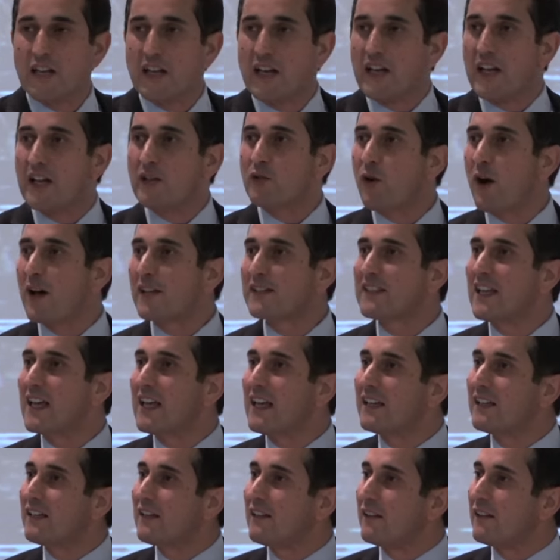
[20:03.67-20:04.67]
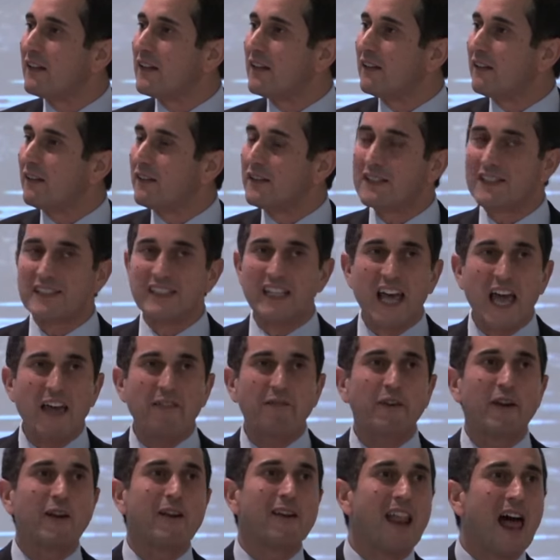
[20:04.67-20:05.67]
It was the
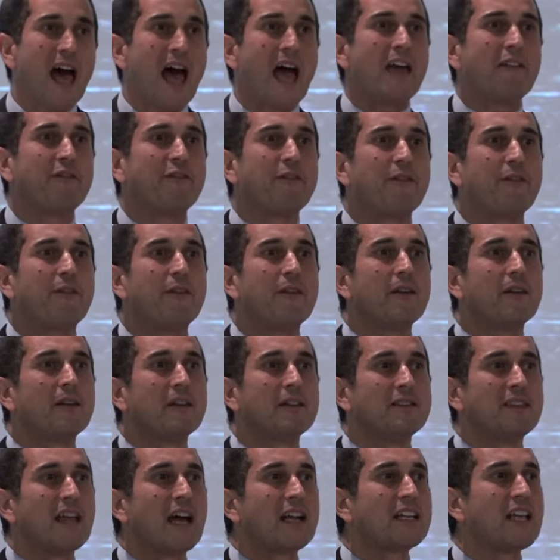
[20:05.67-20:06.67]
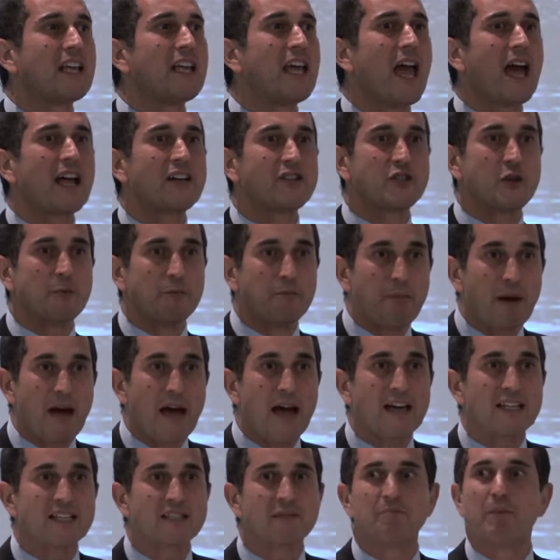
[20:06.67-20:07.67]
slavery life that he had to
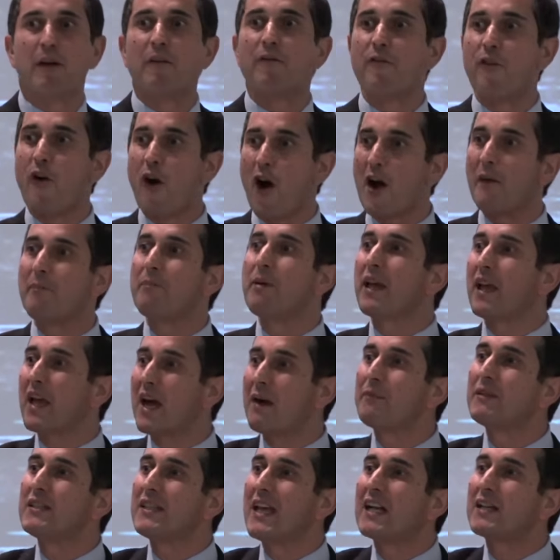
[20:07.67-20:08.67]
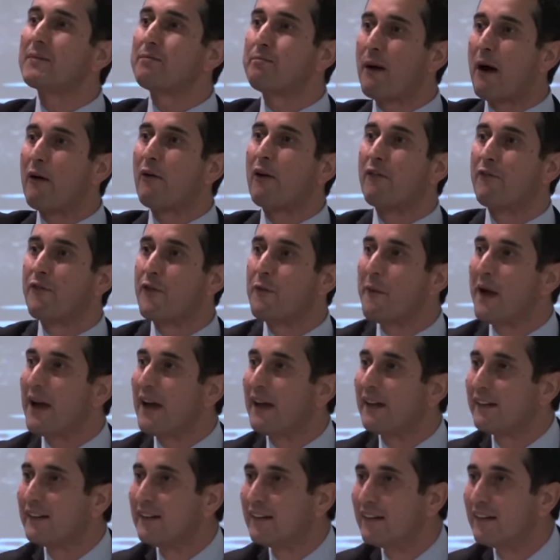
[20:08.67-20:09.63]
pass before becoming that powerful man.